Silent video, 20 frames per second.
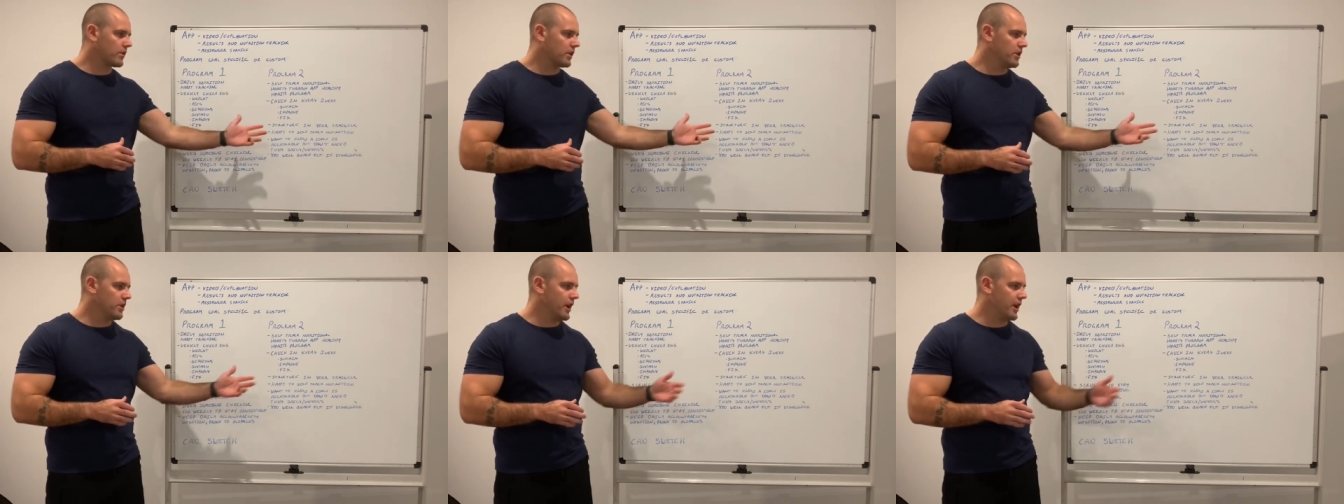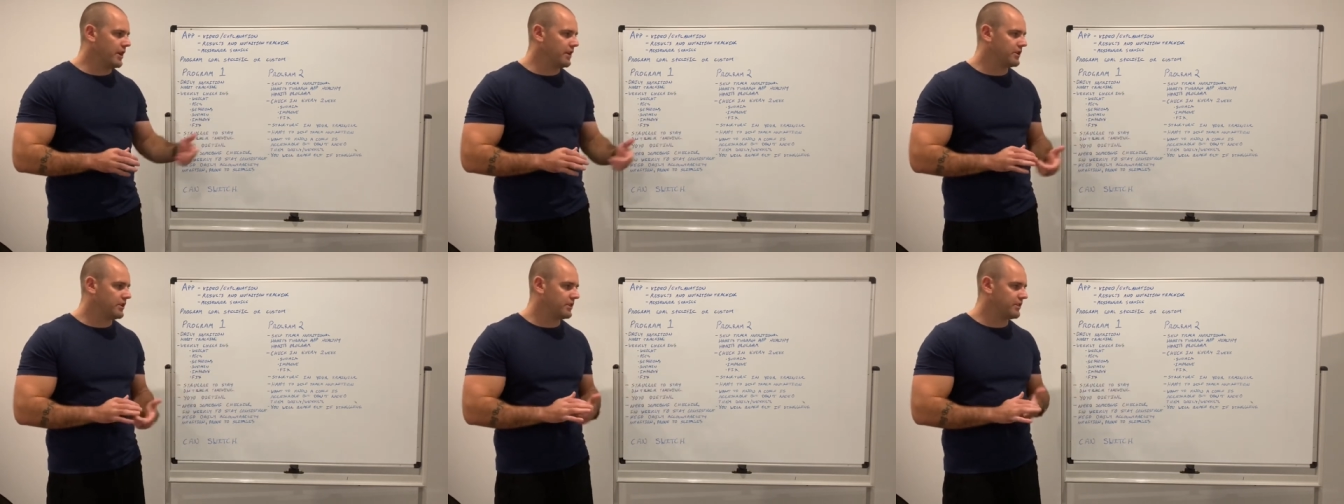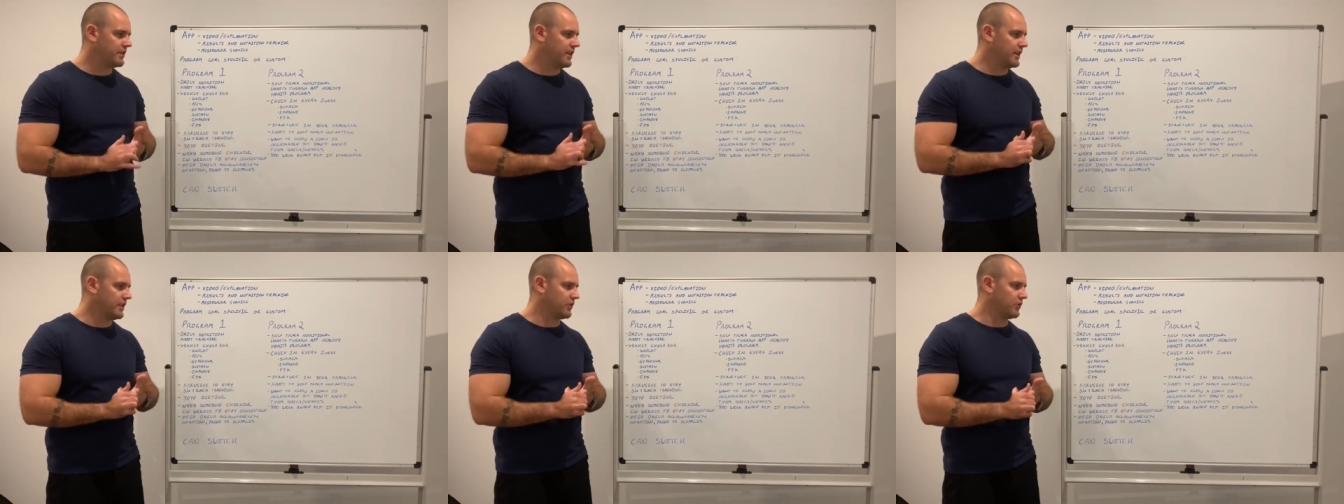you know, you
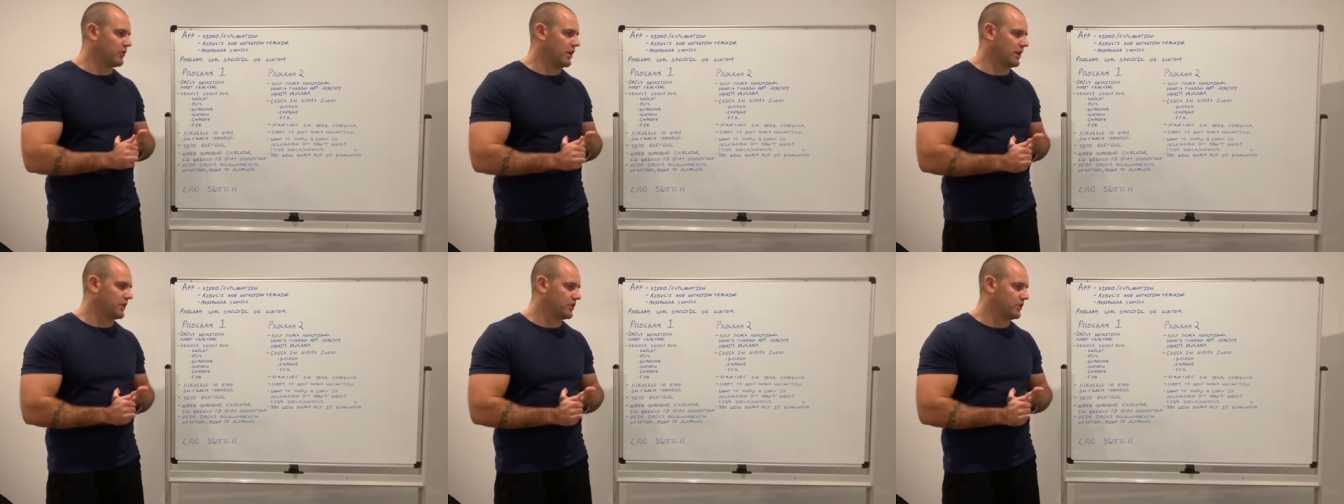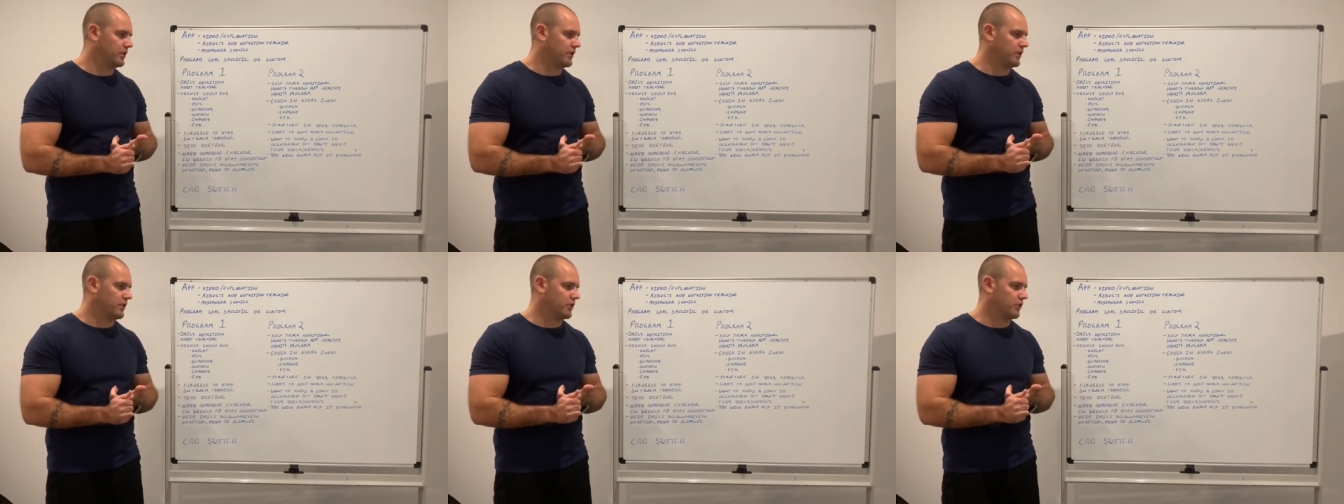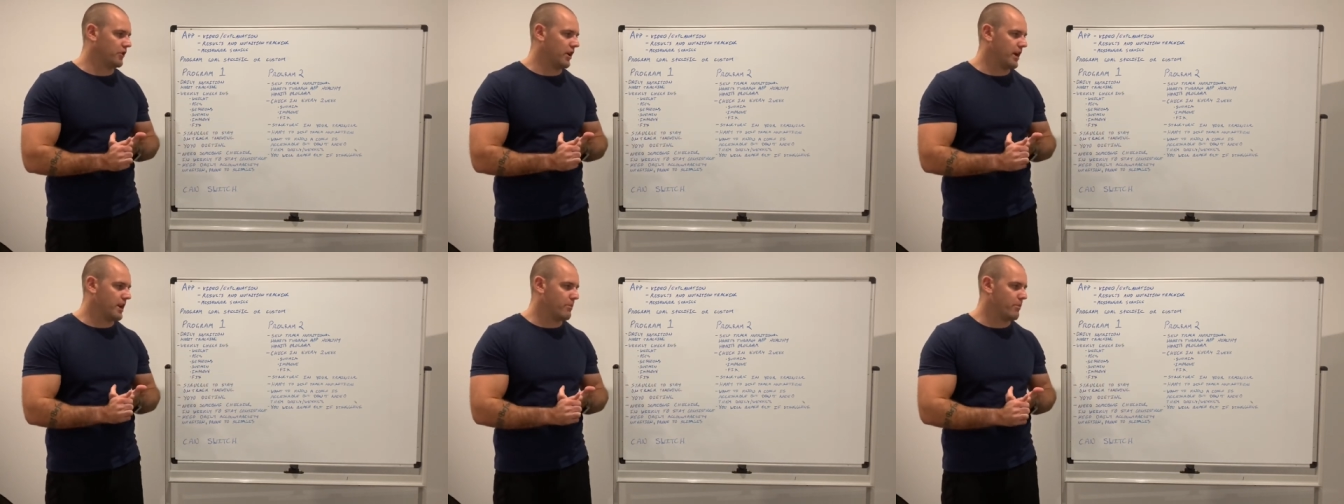just need a structure in your
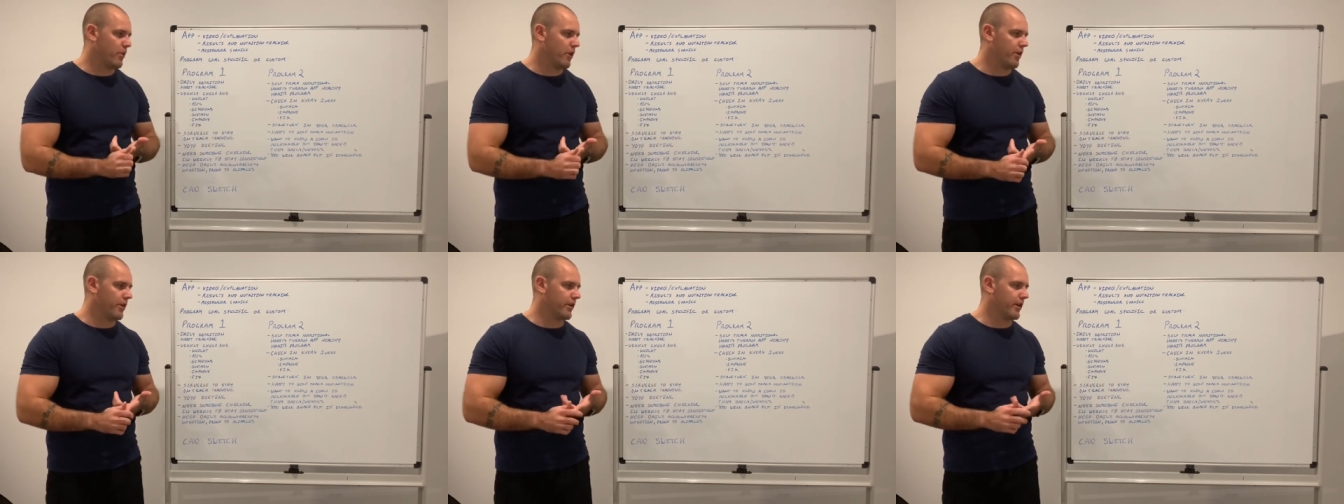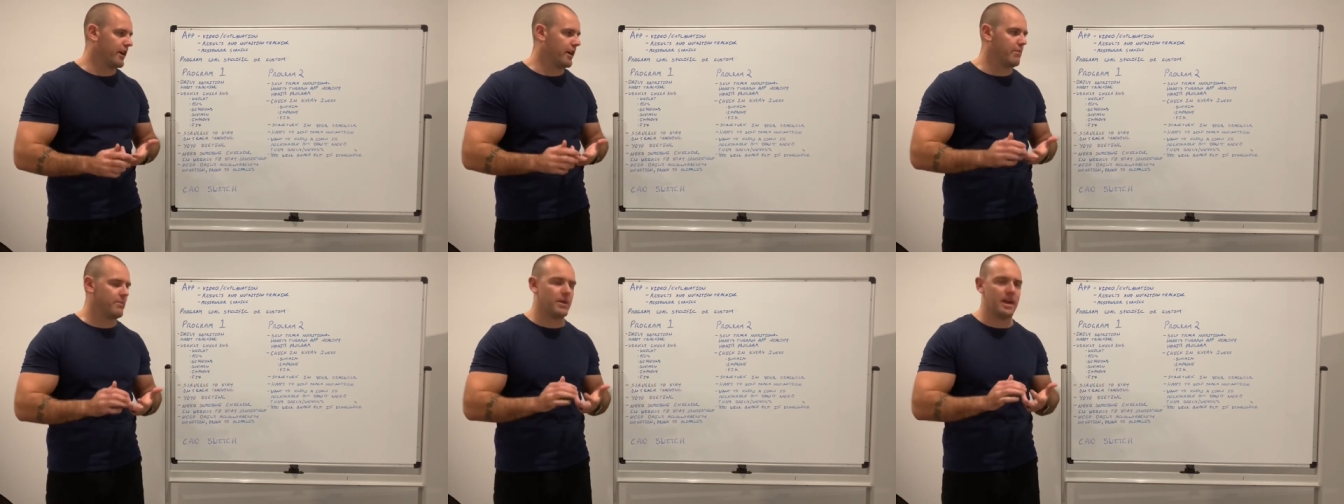training program,